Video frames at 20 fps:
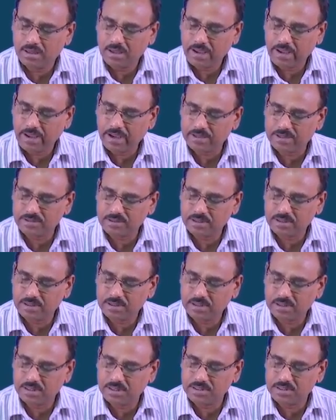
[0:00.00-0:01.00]
x.
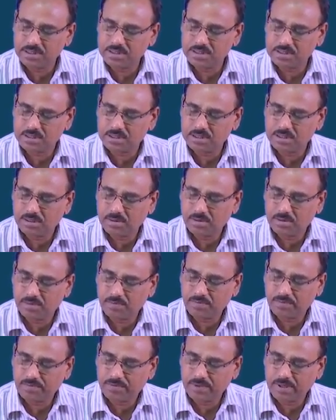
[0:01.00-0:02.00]
So, this is
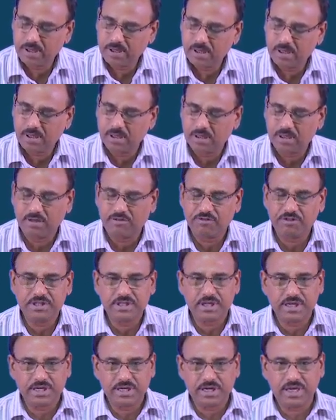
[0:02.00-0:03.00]
the
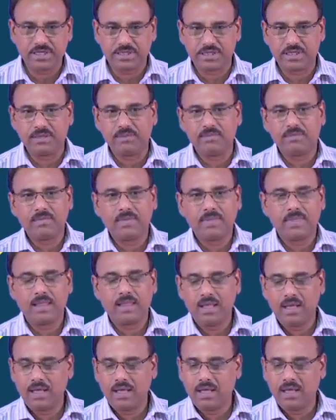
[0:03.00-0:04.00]
feature direction.
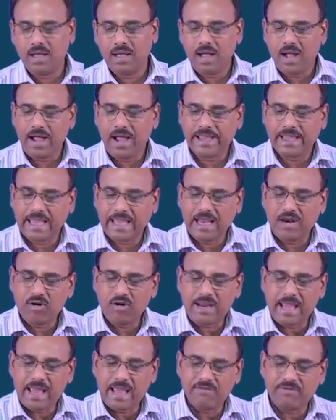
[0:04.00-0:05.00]
I
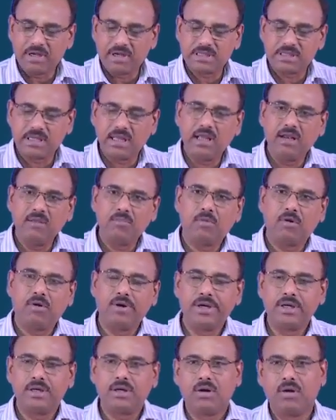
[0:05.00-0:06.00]
cannot have a single
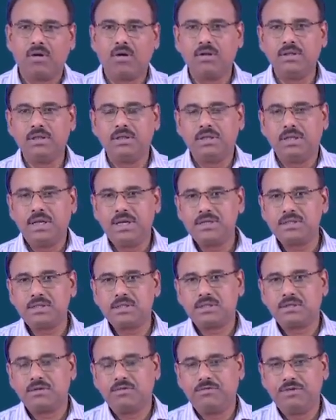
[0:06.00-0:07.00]
point on
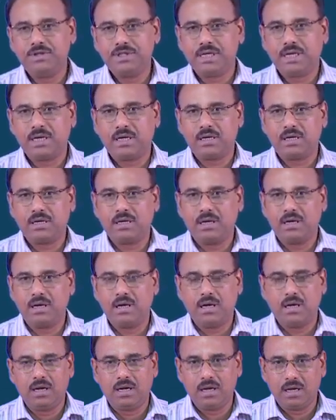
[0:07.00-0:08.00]
this feature
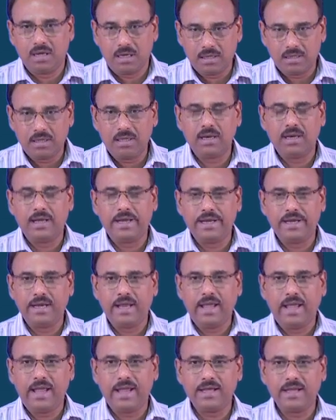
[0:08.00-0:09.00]
line
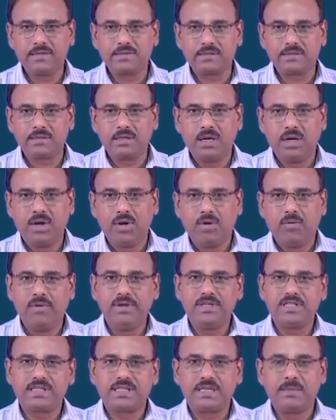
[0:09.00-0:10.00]
x
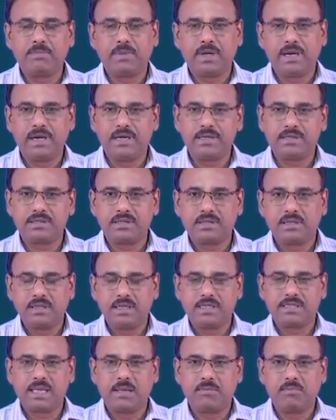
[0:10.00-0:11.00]
which separates
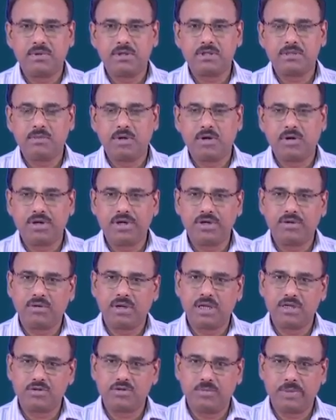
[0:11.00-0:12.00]
the samples belonging to
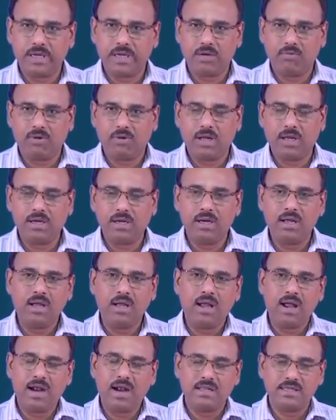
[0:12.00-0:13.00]
class omega 1
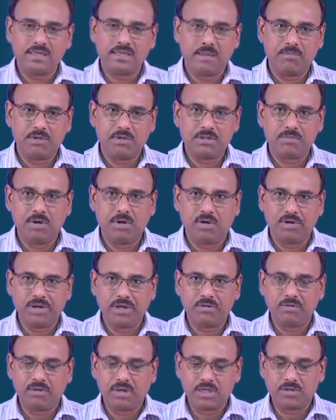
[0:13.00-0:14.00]
and the samples
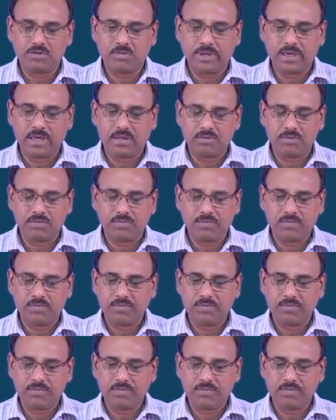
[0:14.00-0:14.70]
belonging to class omega 2.